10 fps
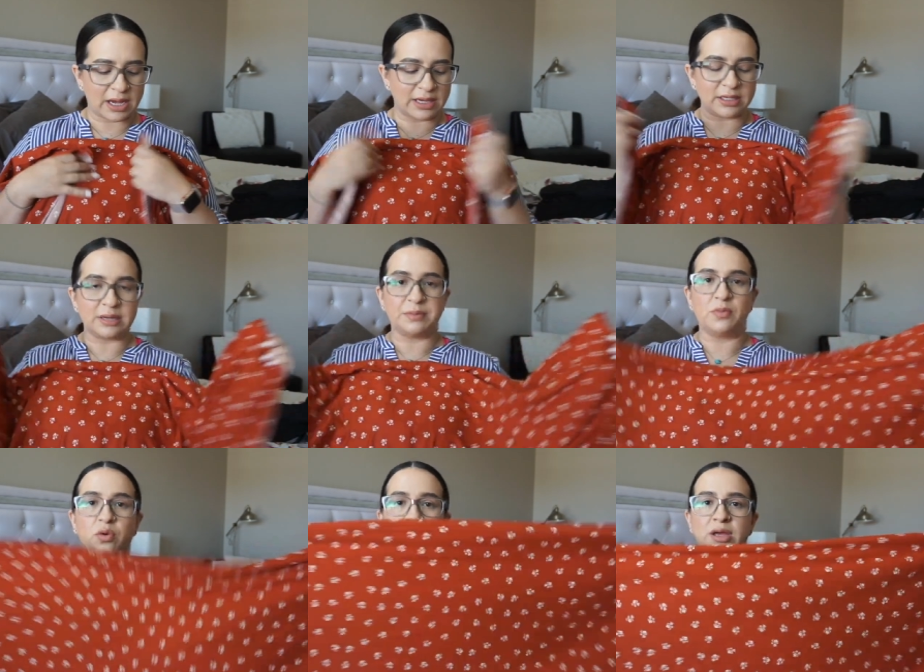I ended up
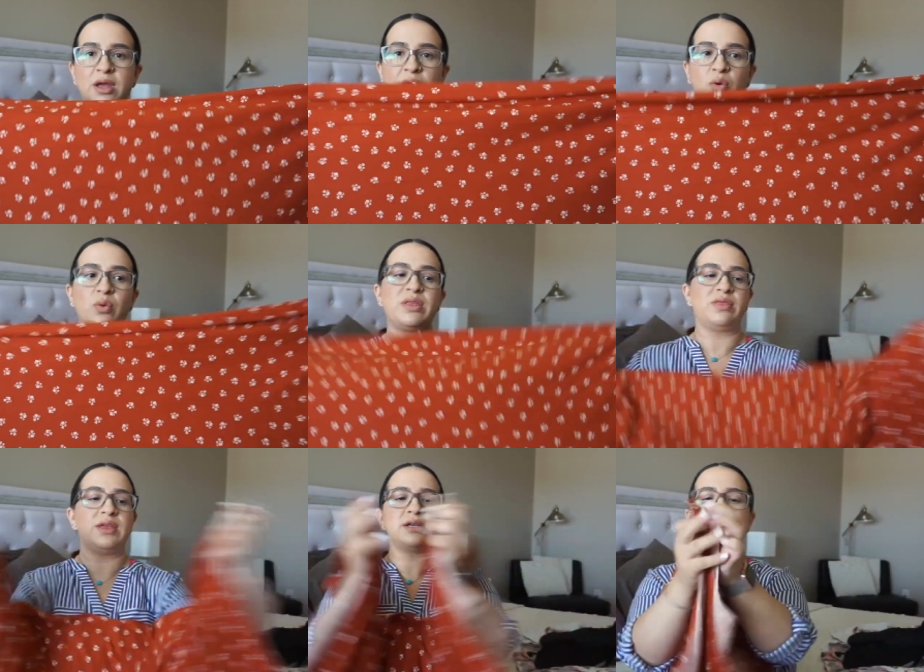going with
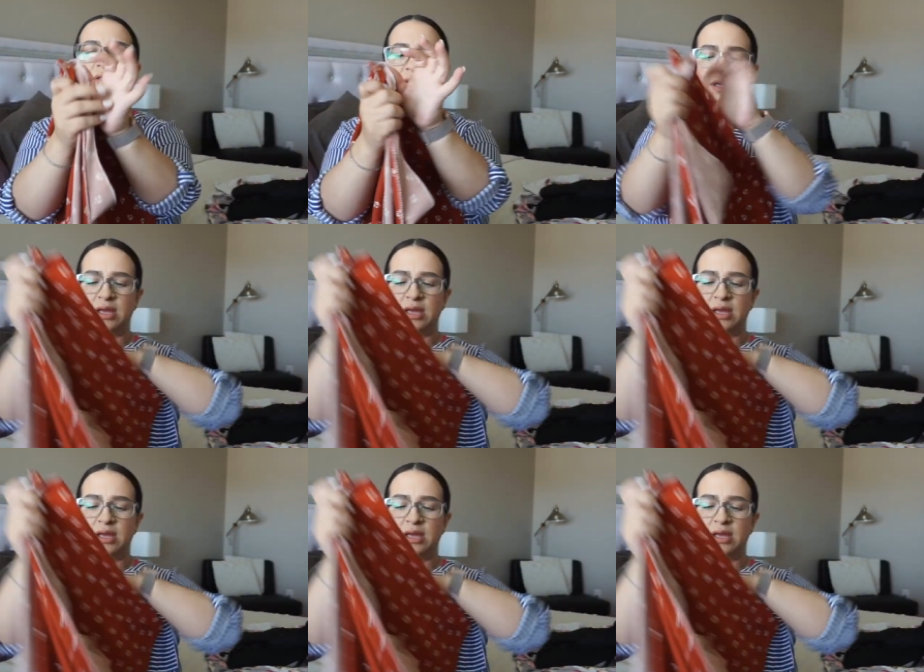this